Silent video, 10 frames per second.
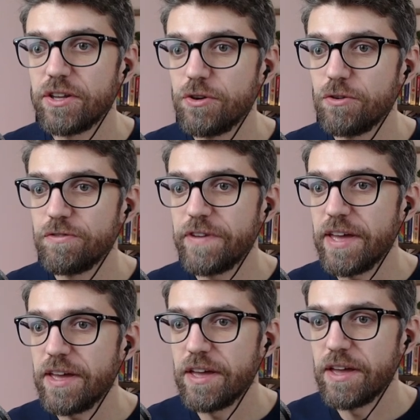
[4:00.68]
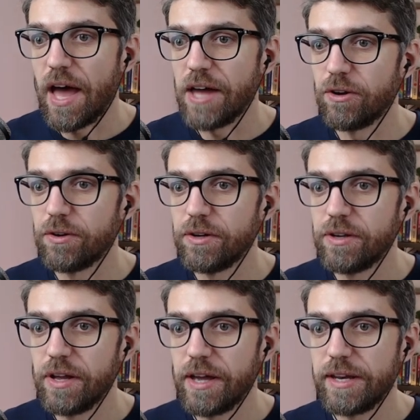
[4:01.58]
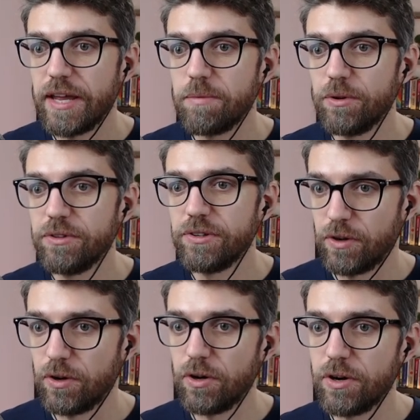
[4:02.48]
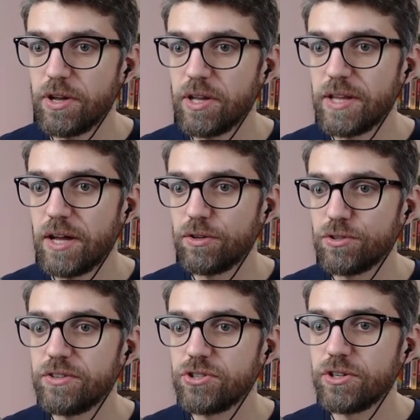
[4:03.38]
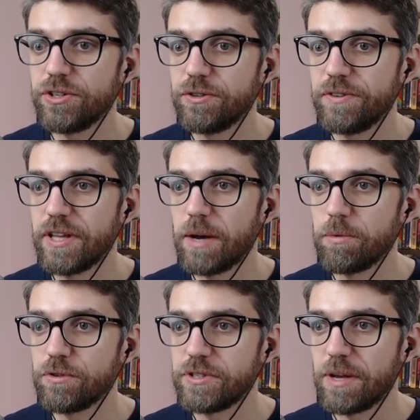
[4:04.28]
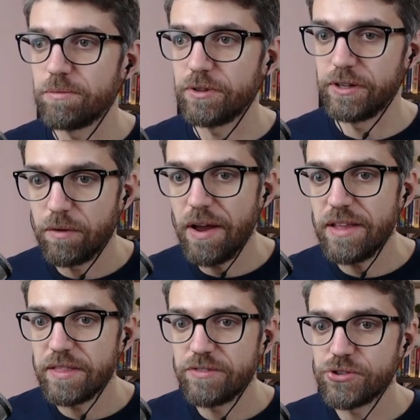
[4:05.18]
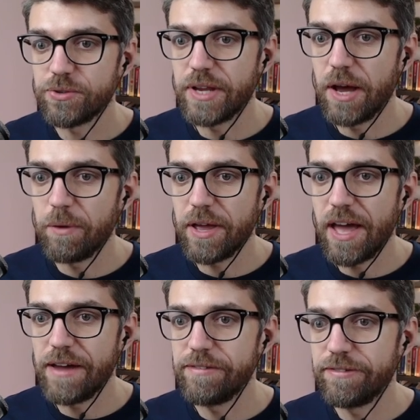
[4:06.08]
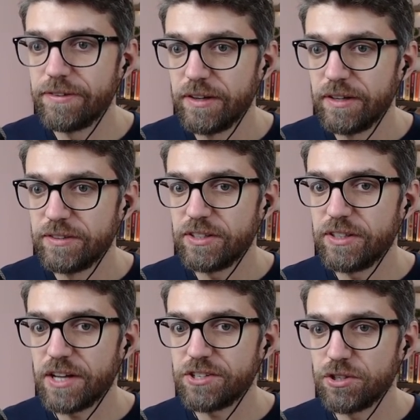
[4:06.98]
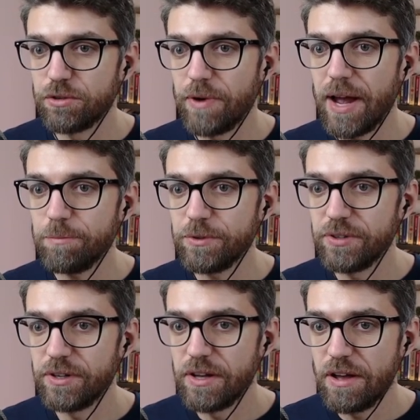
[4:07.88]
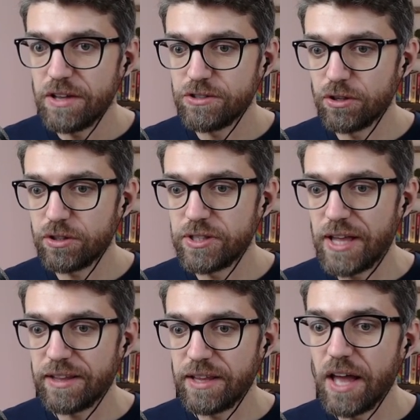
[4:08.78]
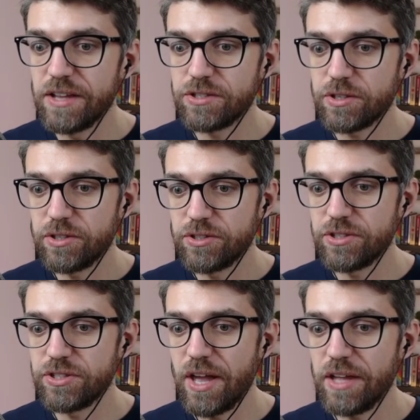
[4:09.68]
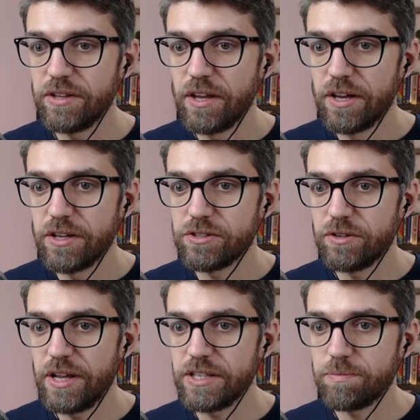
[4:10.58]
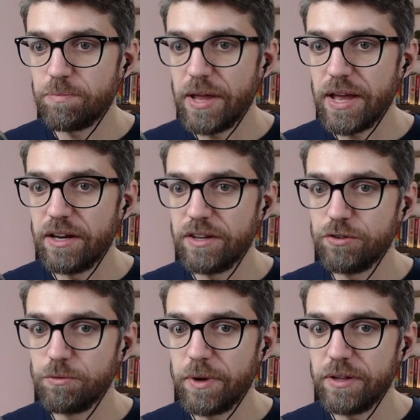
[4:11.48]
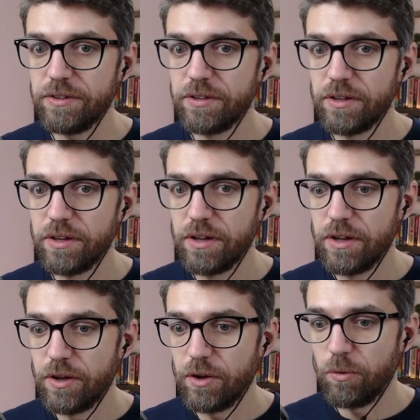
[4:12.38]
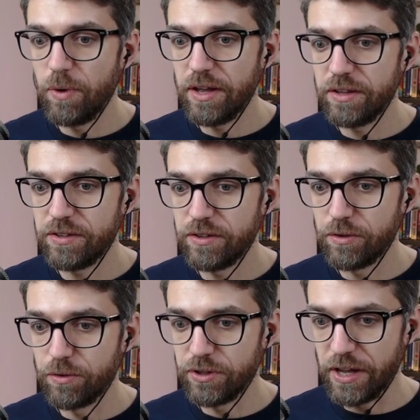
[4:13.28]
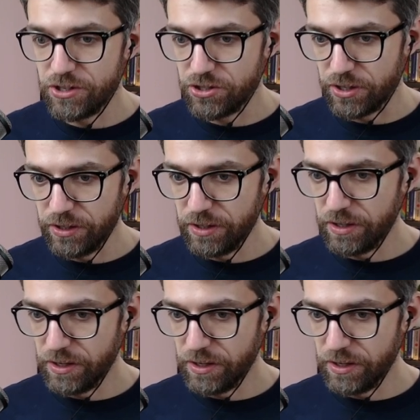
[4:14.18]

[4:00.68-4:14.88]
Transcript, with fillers: UV add-on enabled or you can download share UVW separately. Great. So now we have the texture wrapped. It's not that nice just yet. So let's play a little bit with the rotation.